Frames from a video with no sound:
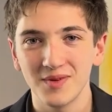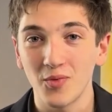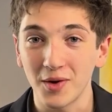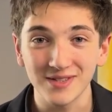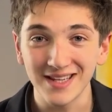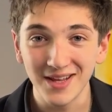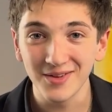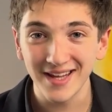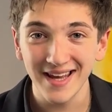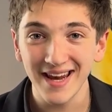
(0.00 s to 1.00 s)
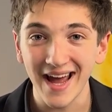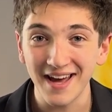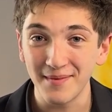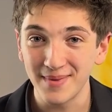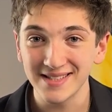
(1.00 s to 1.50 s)
When I was a little kid, I had
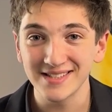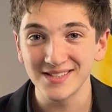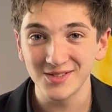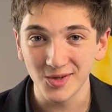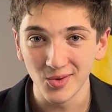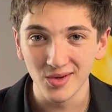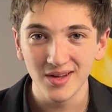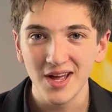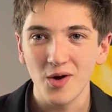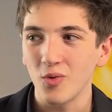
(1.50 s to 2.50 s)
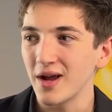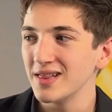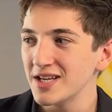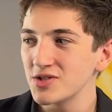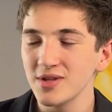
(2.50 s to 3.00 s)
a business in school where I
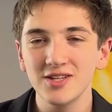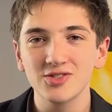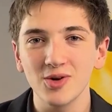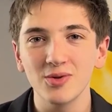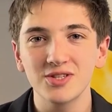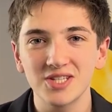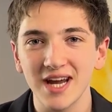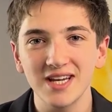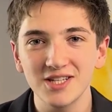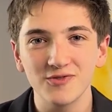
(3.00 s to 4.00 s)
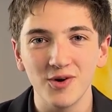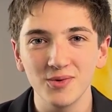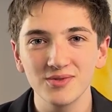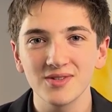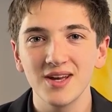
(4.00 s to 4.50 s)
literally sold Chinese
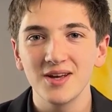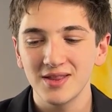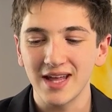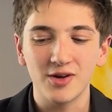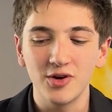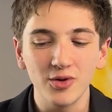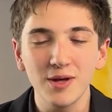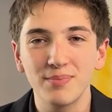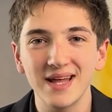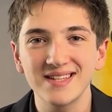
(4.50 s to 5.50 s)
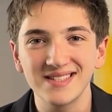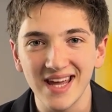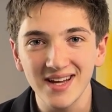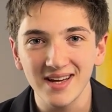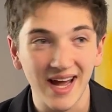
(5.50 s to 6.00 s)
phones that could only play
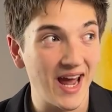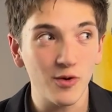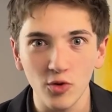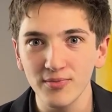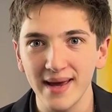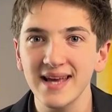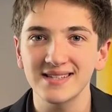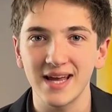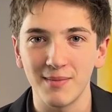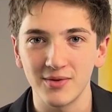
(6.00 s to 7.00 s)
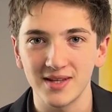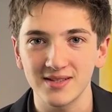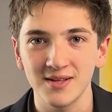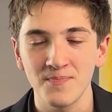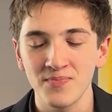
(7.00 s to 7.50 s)
Snake, and I wrote my essay about
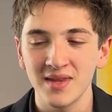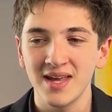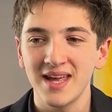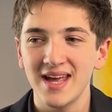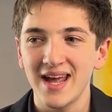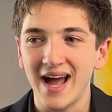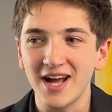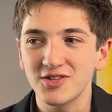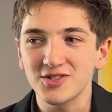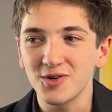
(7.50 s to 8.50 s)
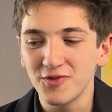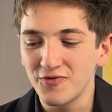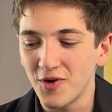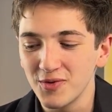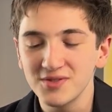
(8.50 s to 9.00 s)
this. I just sold
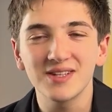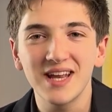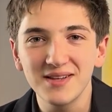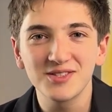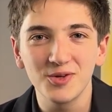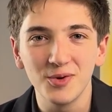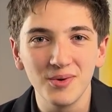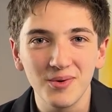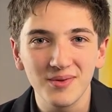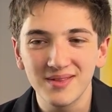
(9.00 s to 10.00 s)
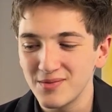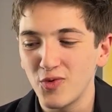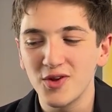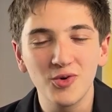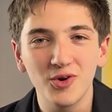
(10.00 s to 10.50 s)
phones in school
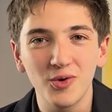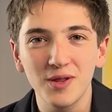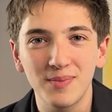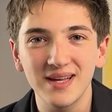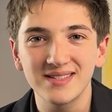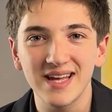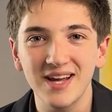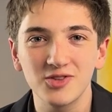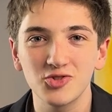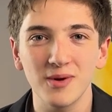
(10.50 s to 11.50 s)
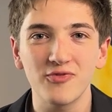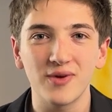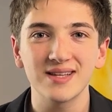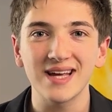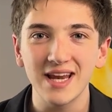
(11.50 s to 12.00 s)
where you could only play Snake to my
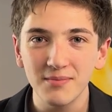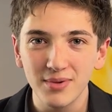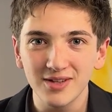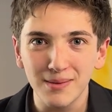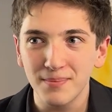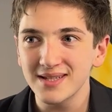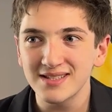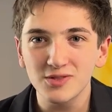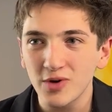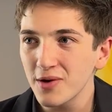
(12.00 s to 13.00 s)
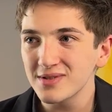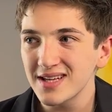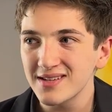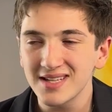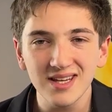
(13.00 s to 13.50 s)
friends, and I built a business when I was
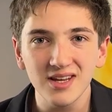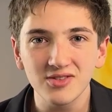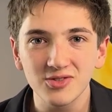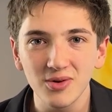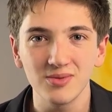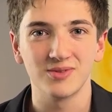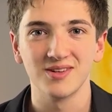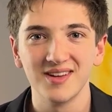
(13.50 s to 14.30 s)
like 10 years old.